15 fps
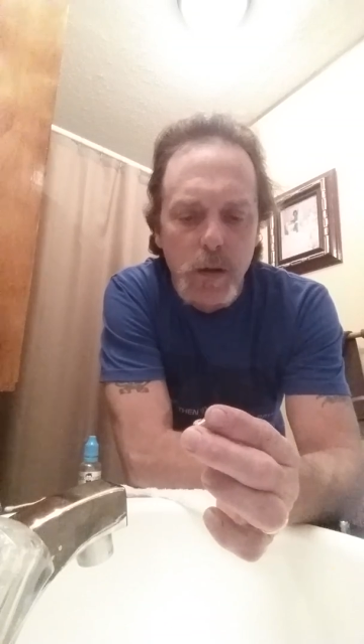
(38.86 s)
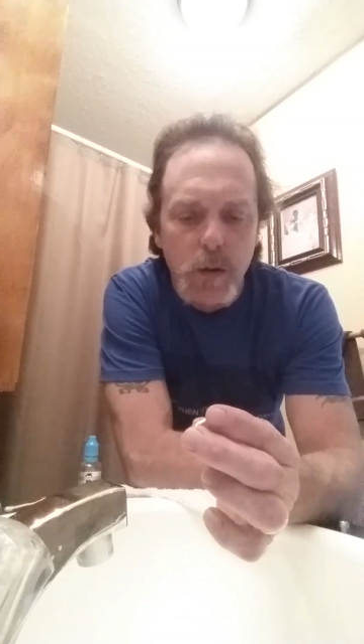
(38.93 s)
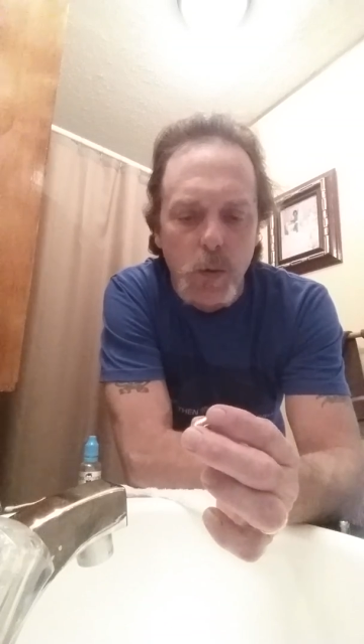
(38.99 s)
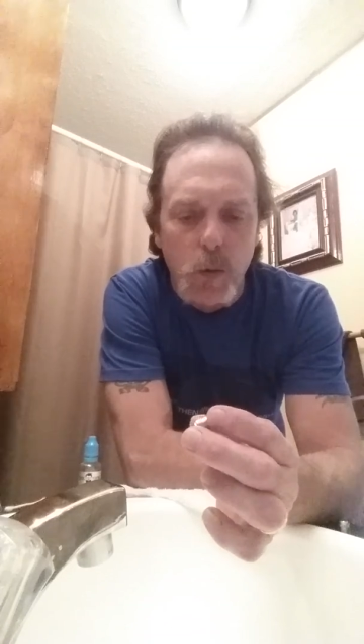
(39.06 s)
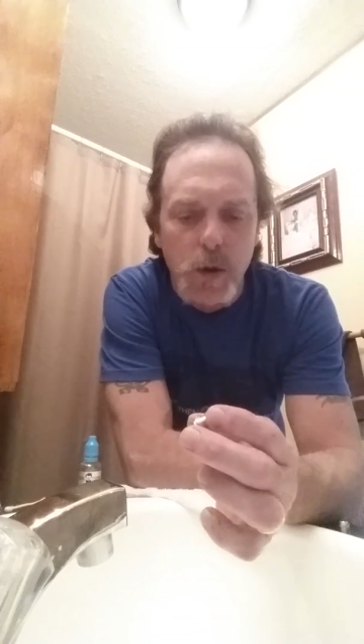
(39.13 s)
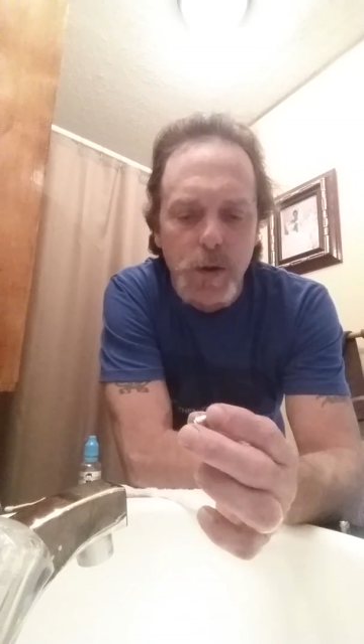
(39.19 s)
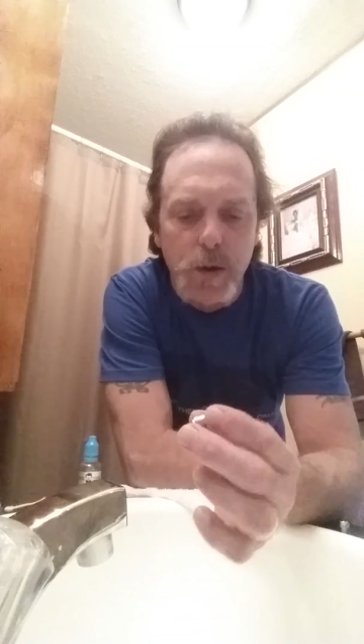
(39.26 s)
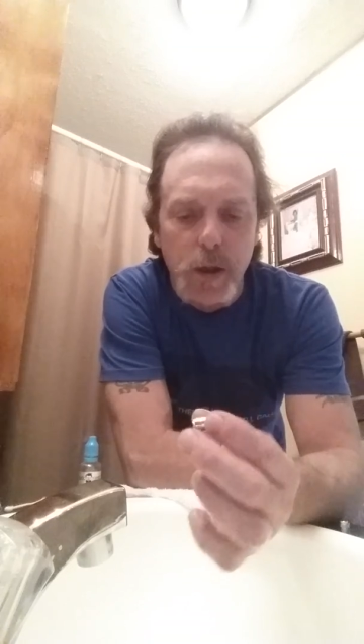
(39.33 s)
the
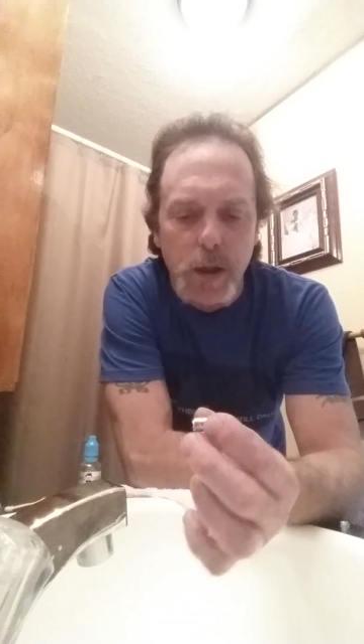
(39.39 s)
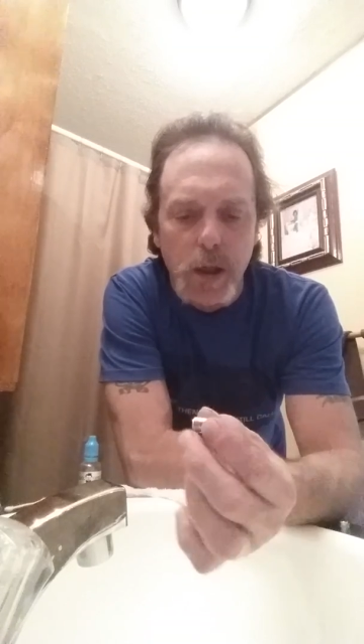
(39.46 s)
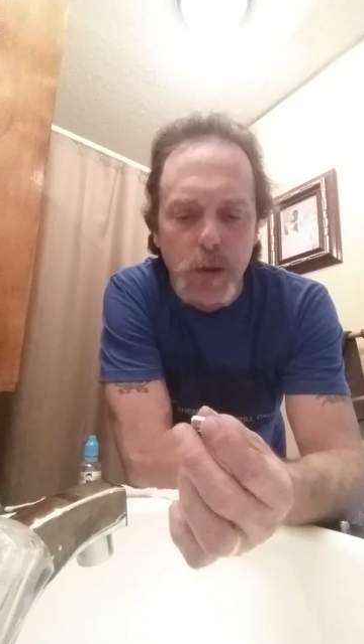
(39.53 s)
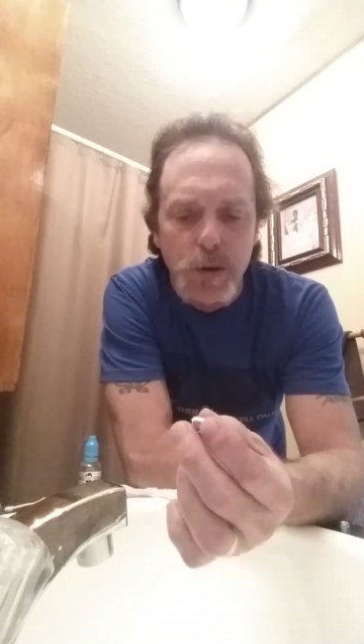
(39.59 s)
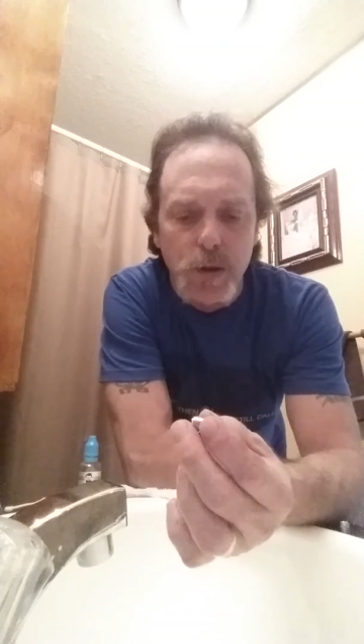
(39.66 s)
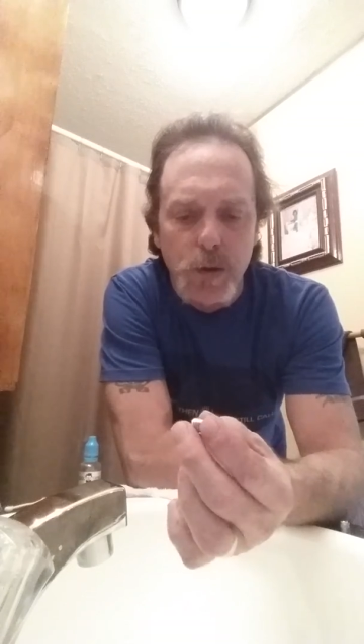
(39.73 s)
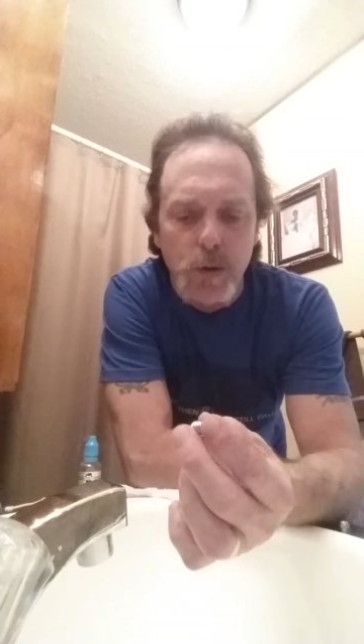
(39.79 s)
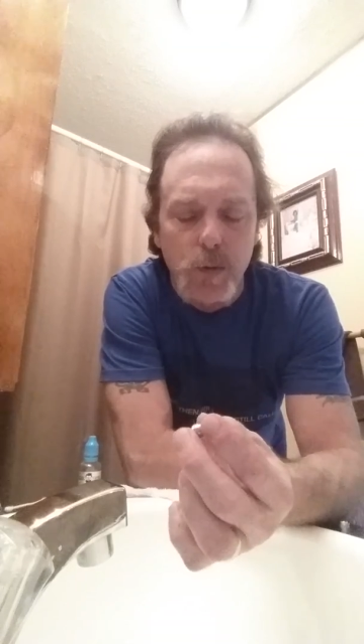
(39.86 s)
one thing I
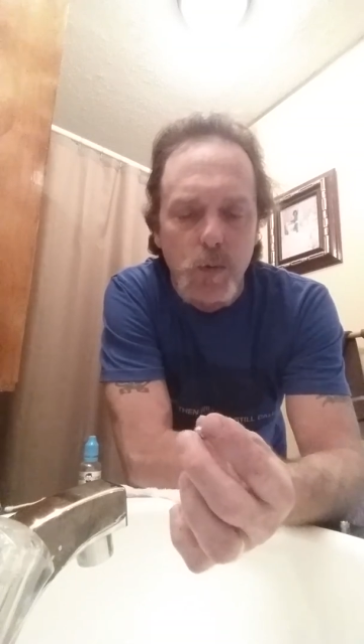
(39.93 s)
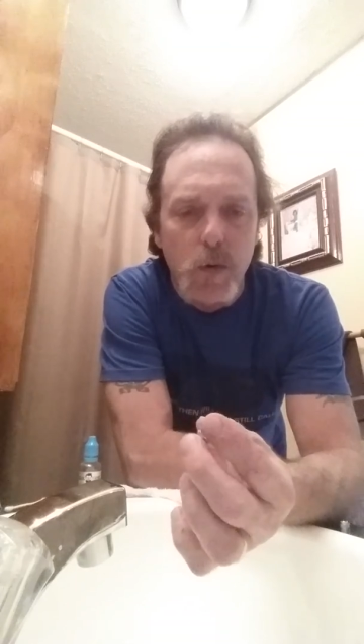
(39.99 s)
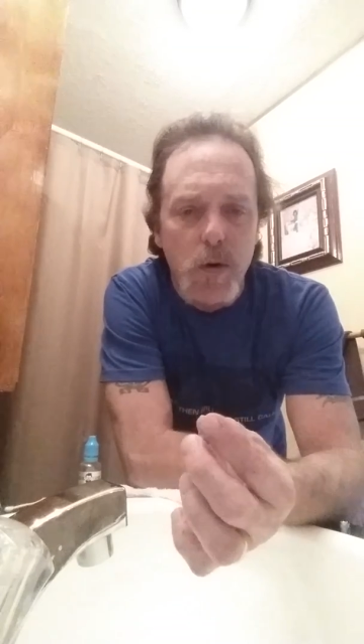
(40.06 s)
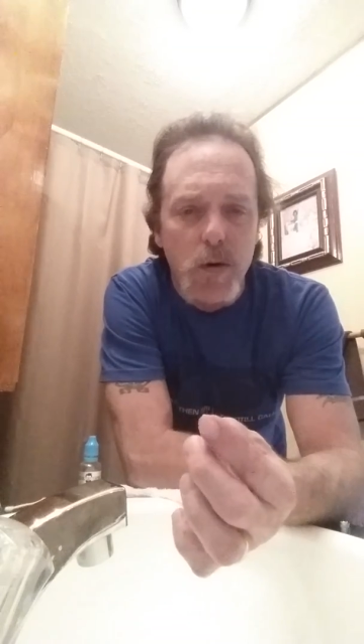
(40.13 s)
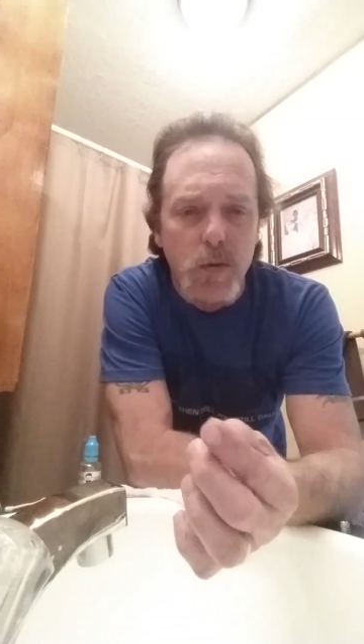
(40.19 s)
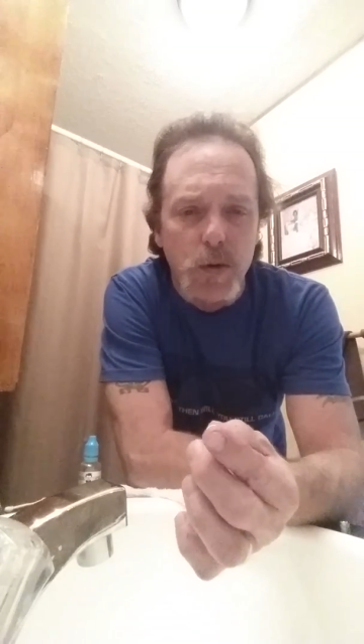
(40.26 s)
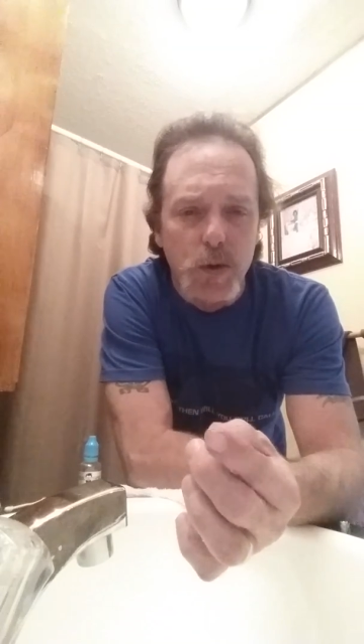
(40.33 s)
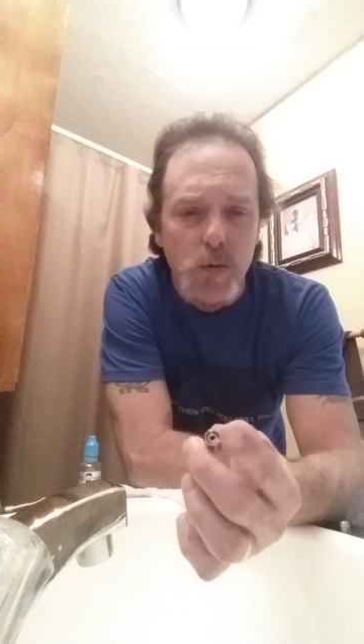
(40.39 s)
was doing
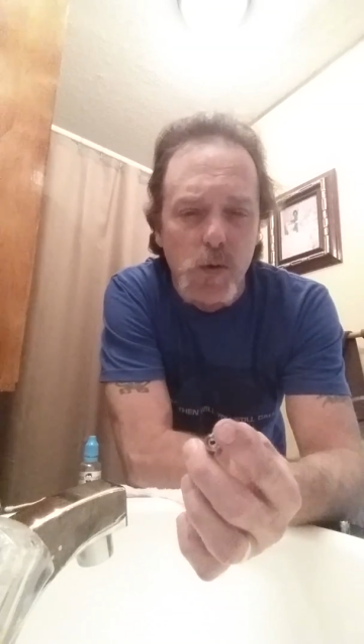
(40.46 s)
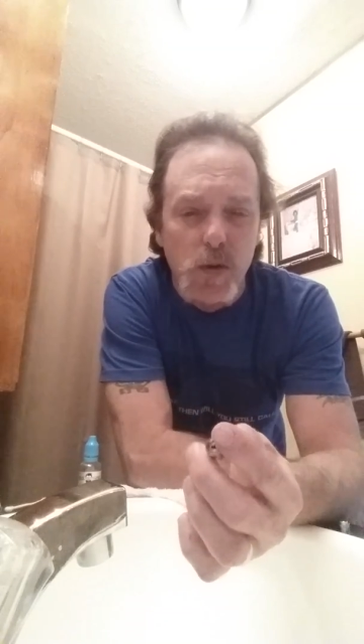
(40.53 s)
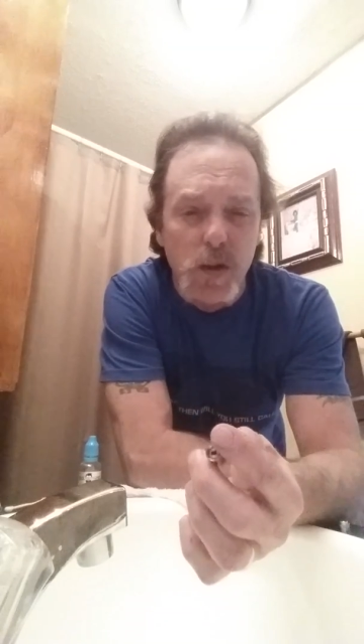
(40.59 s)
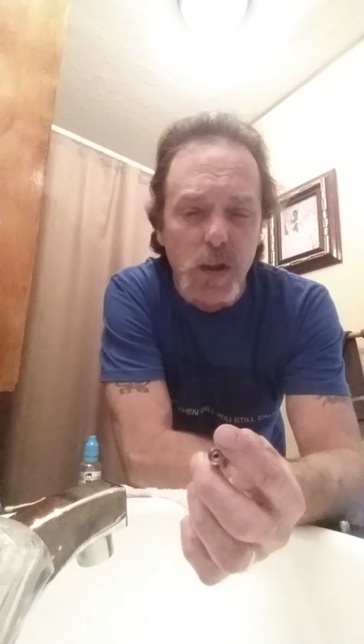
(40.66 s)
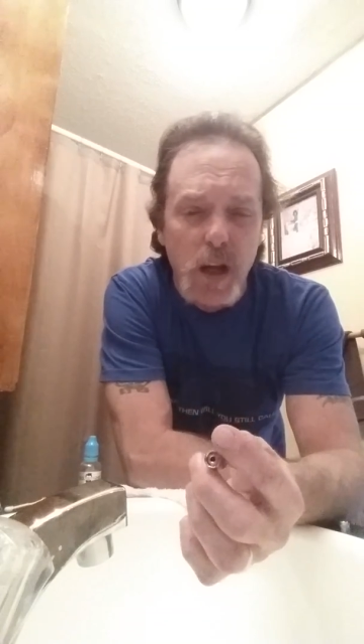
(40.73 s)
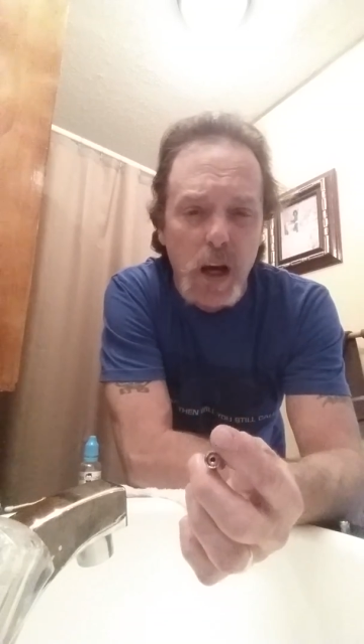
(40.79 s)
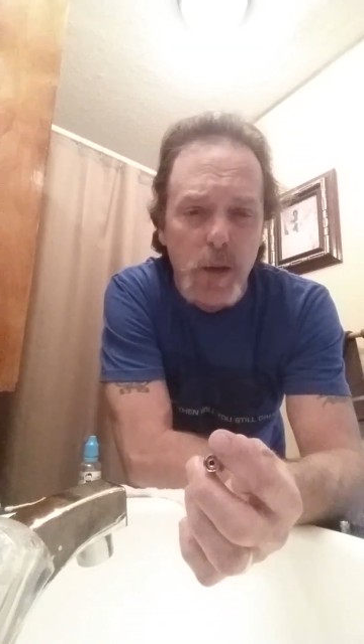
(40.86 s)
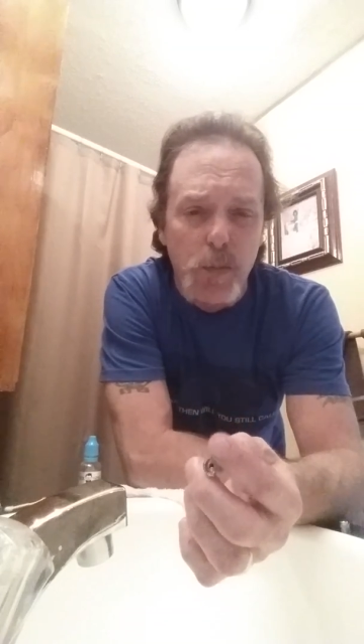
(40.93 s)
wrong was
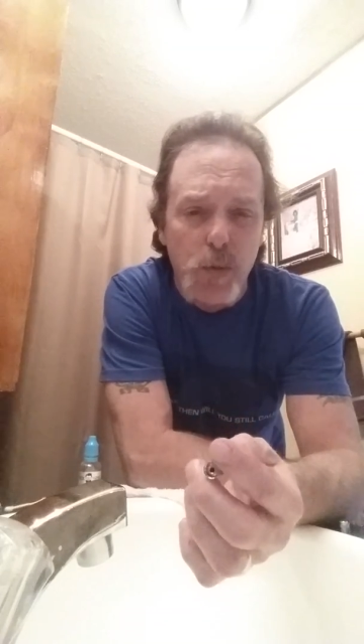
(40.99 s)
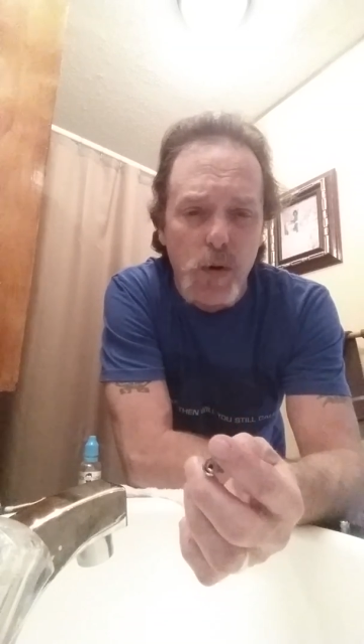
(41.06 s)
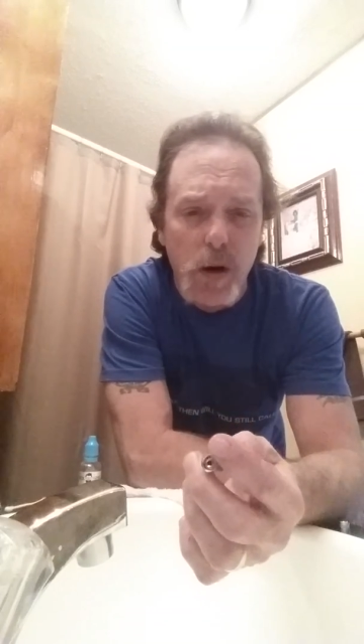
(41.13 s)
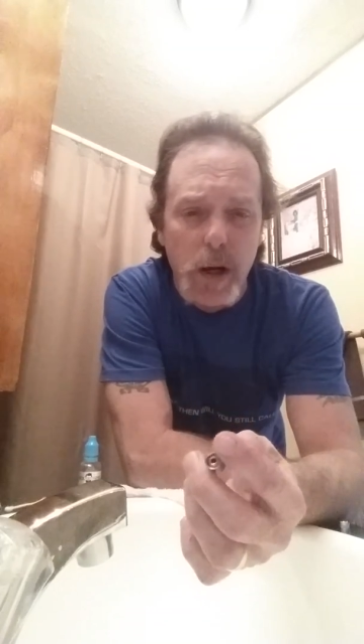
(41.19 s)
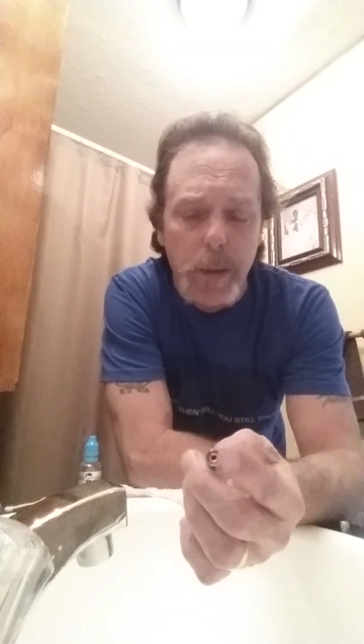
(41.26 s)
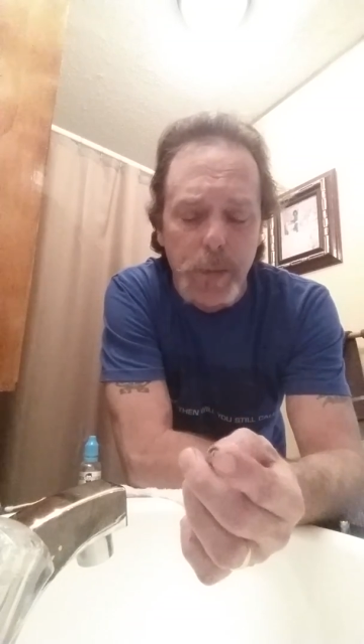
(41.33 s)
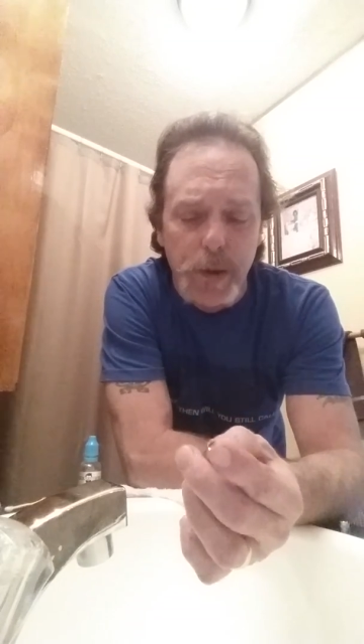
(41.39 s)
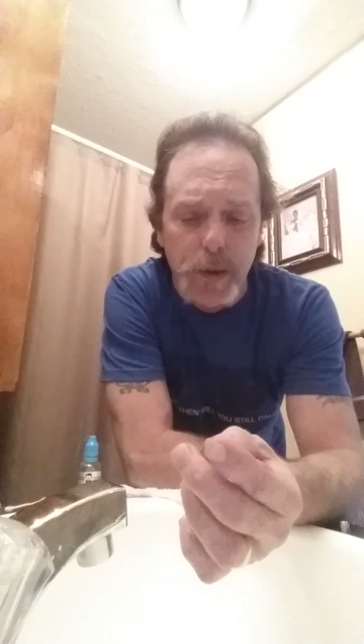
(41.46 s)
not
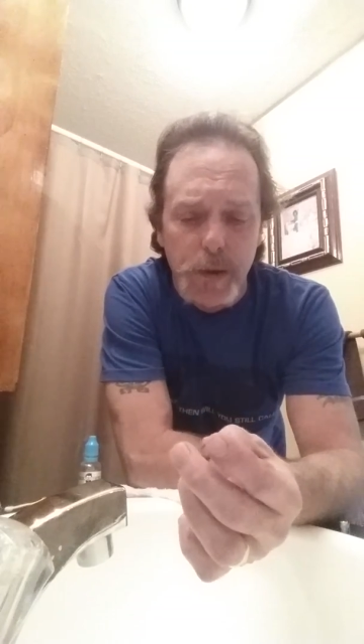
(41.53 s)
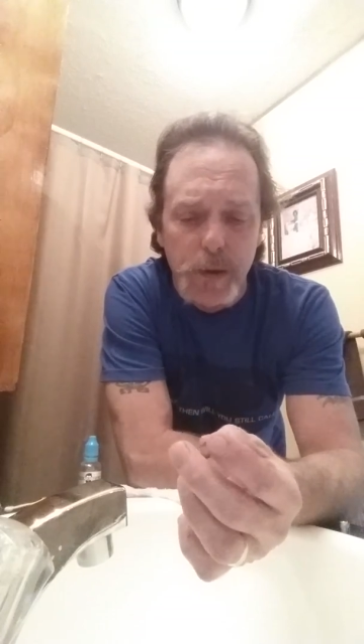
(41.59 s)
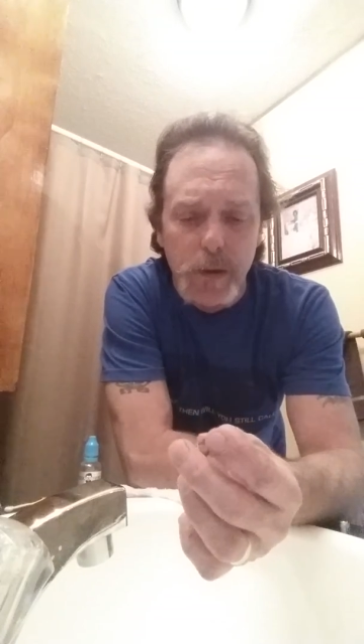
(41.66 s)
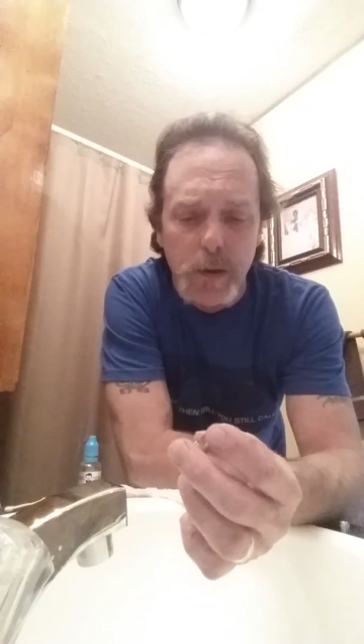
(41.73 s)
priming it.